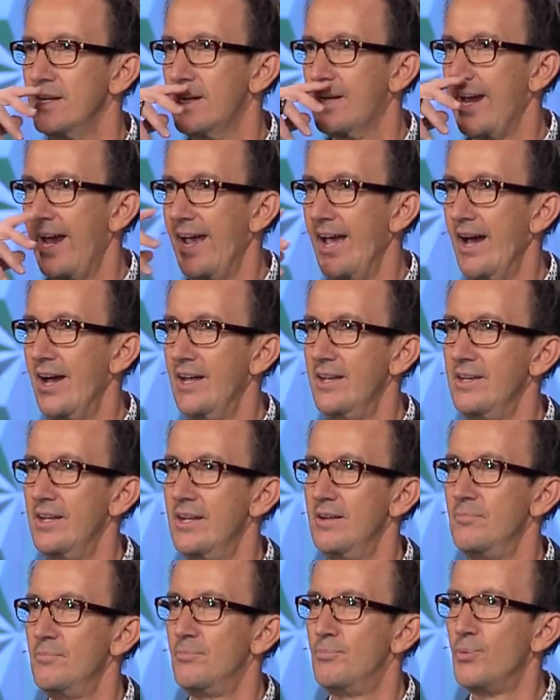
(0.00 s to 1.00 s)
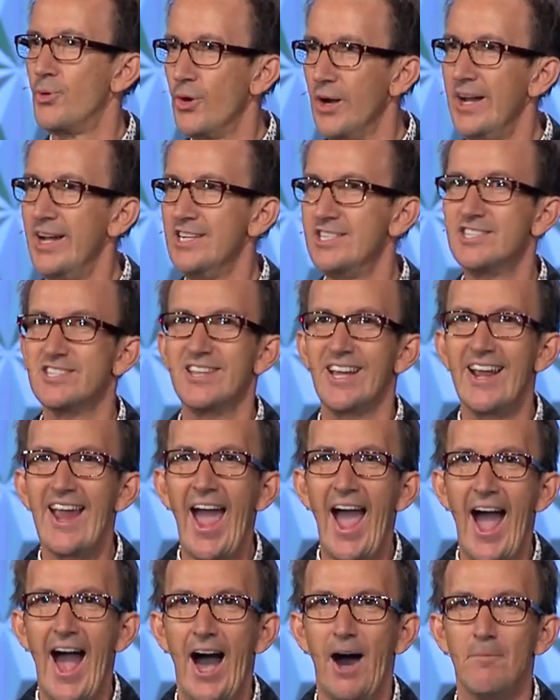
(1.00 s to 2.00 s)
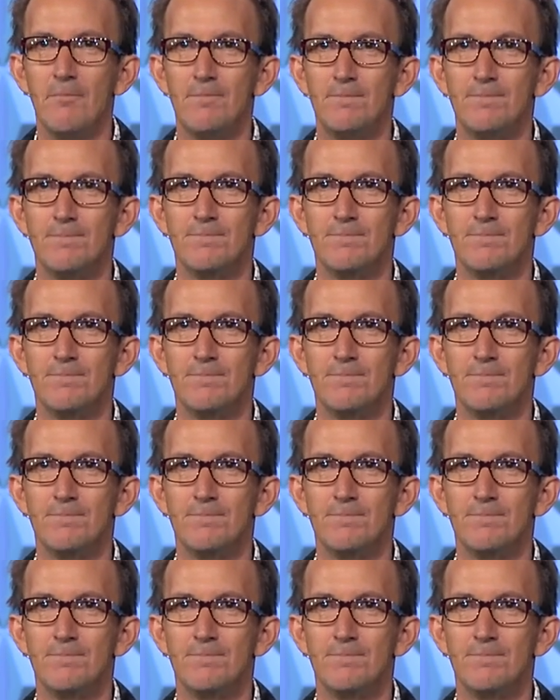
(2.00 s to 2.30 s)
can bridge the gap.